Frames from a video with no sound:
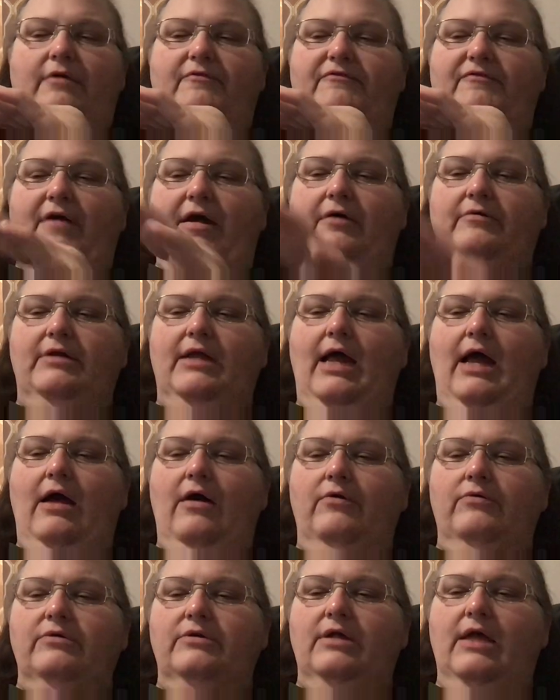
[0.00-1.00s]
found
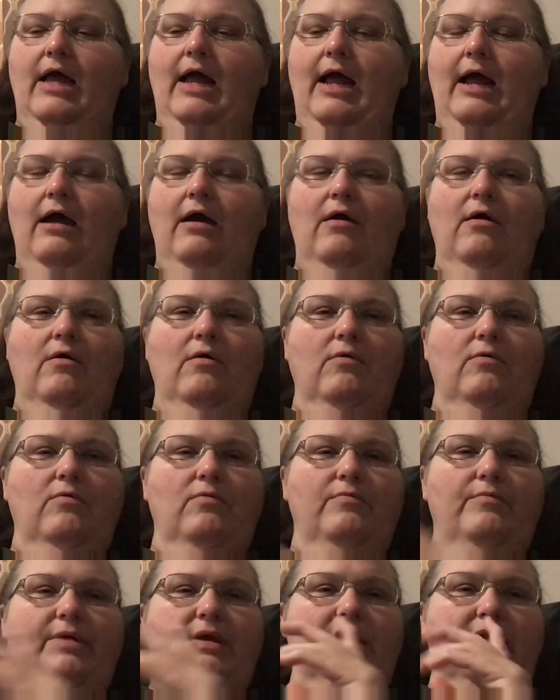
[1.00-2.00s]
out how
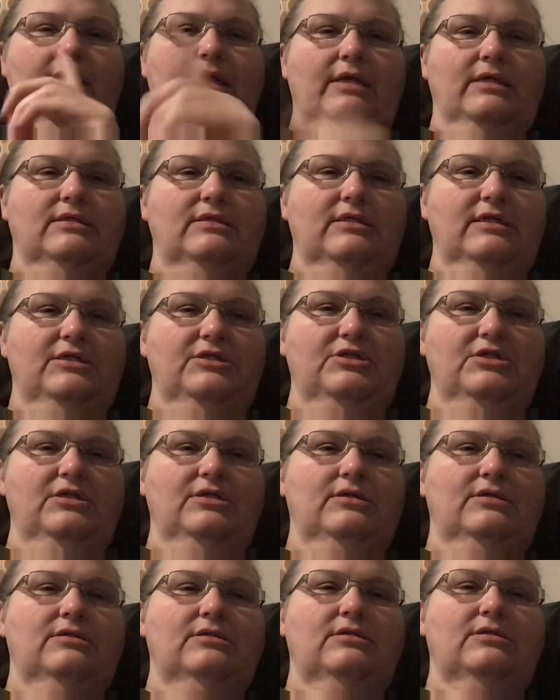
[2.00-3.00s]
many
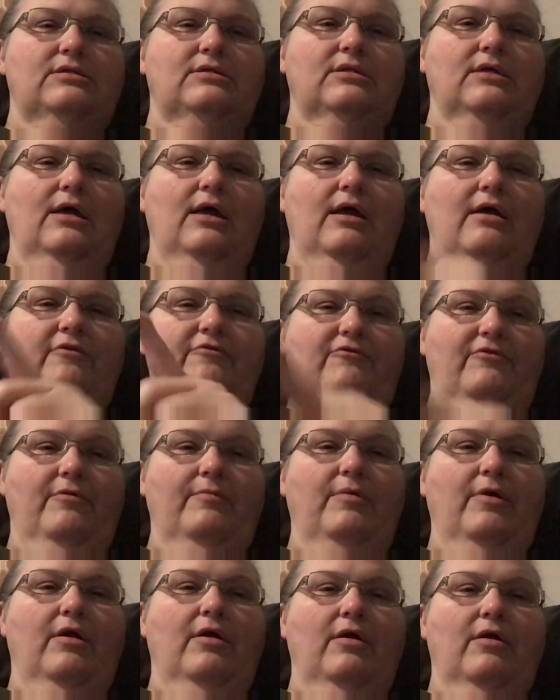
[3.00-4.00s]
stitches
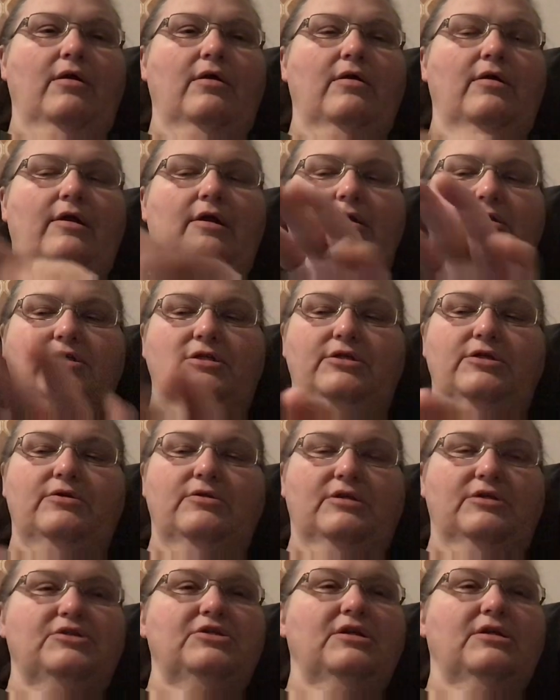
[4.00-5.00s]
from her to do
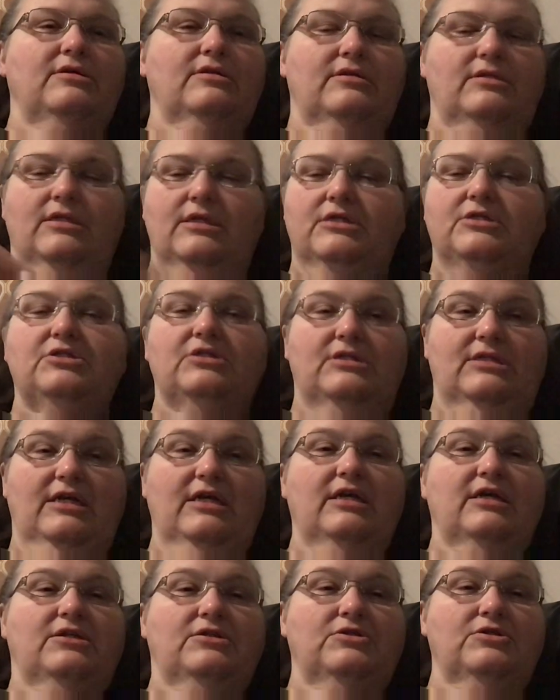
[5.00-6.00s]
this
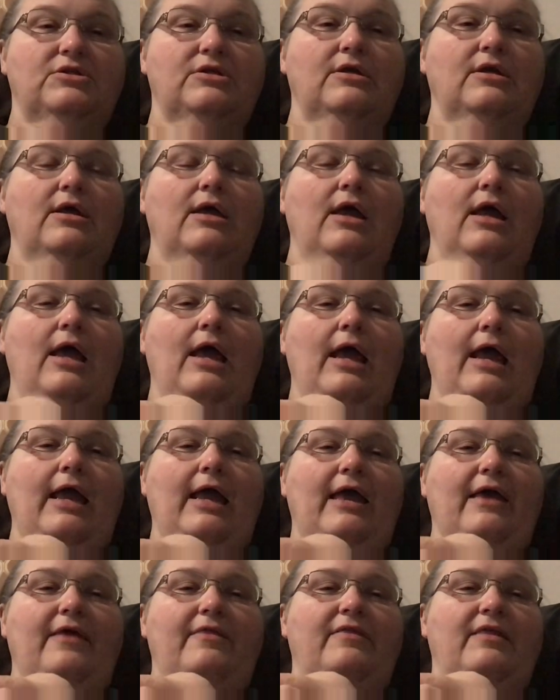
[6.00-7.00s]
stitch,
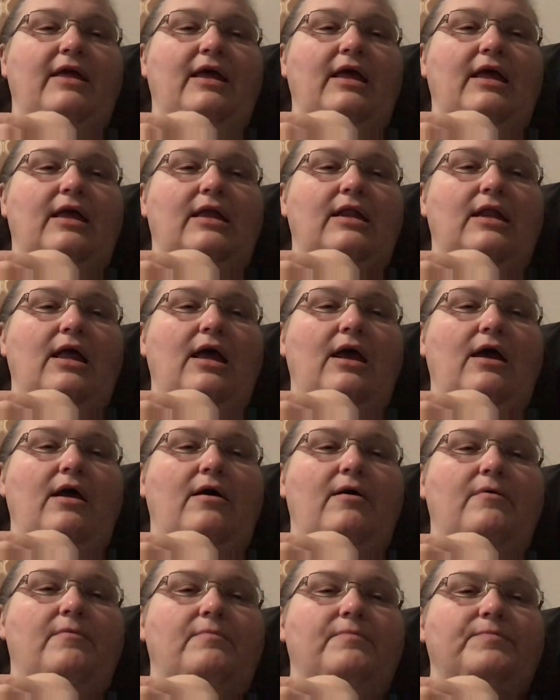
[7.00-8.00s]
and then
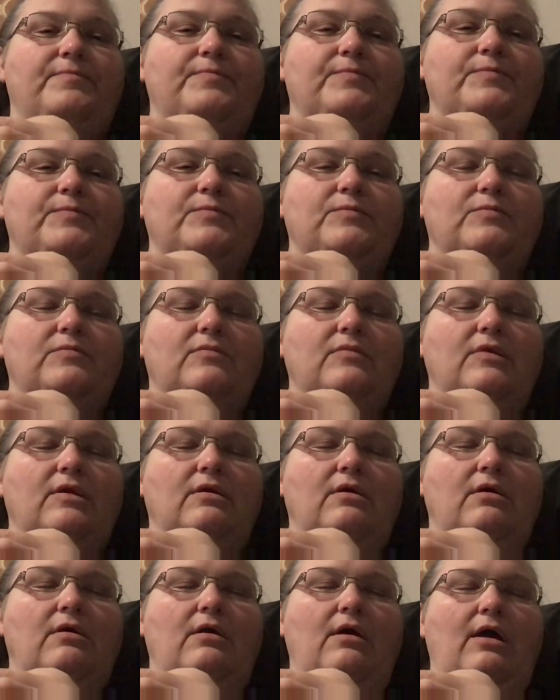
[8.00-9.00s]

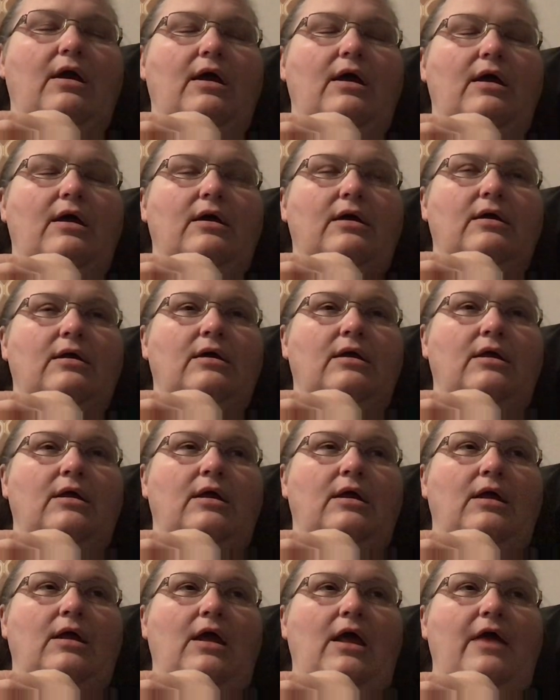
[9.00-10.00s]

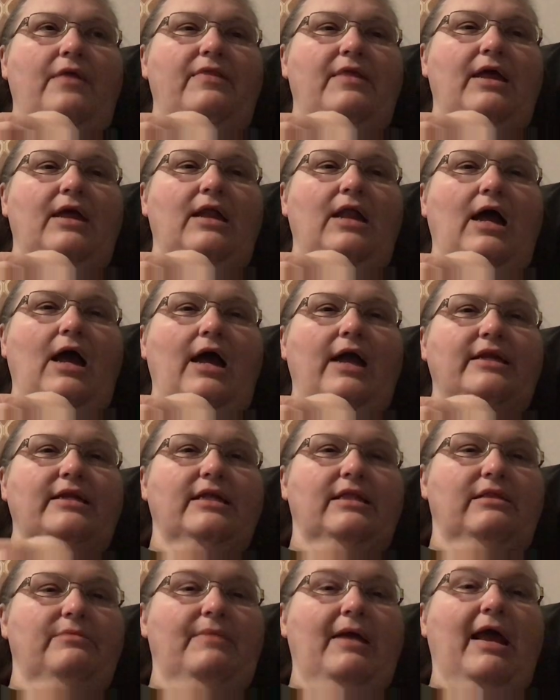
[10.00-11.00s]
I
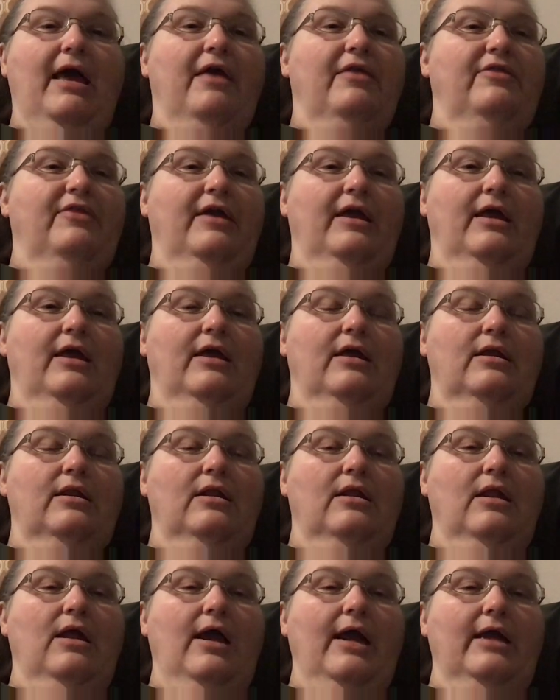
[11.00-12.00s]
did the math,
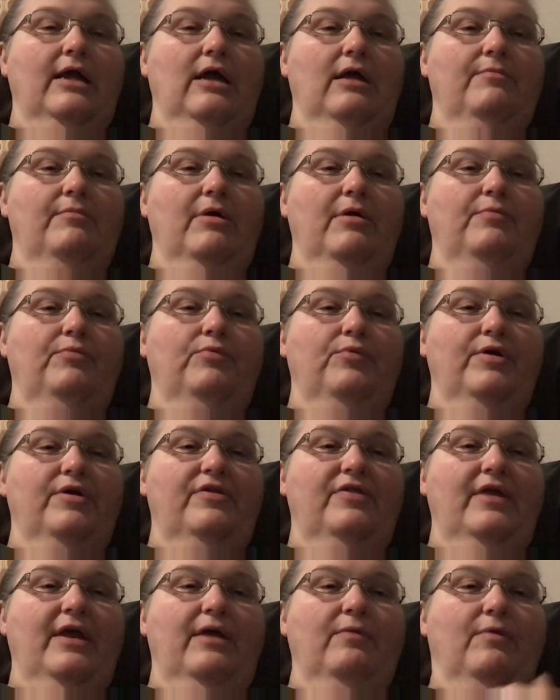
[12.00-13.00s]
and I come up with
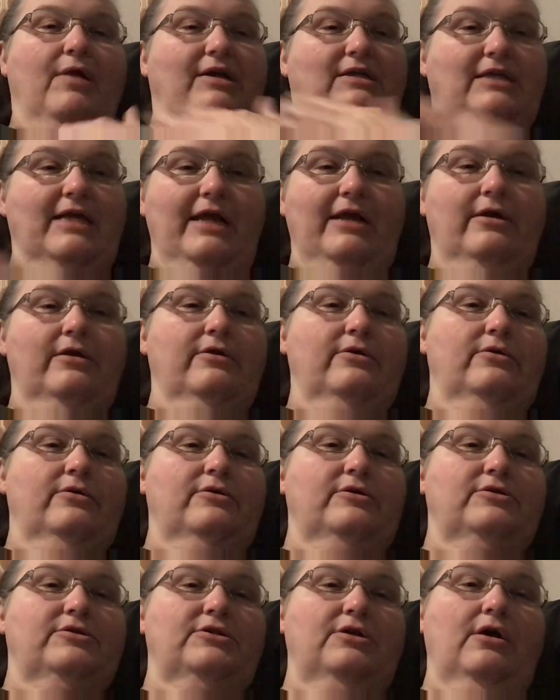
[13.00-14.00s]
a
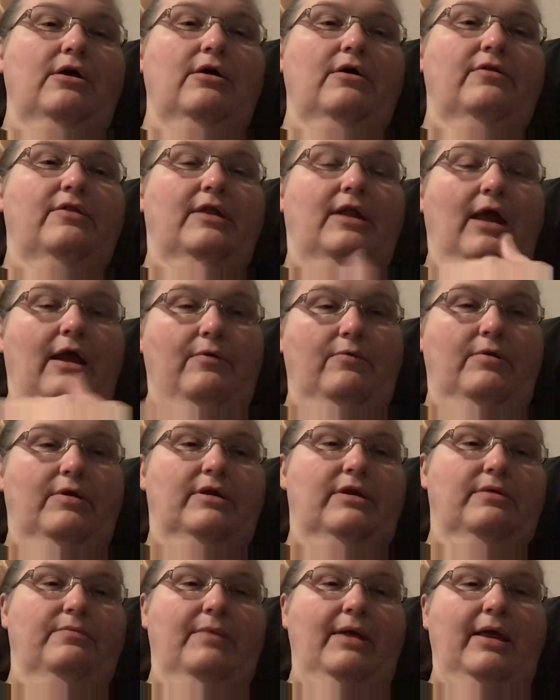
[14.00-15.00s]
rectangular shawl that I wanted
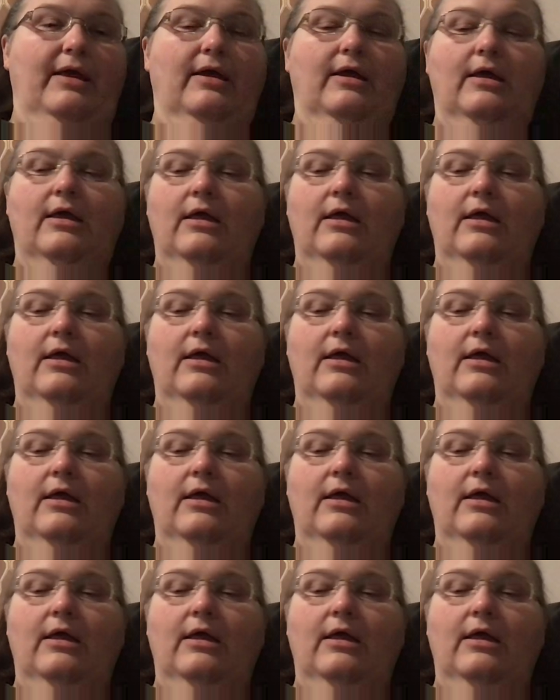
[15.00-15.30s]
to make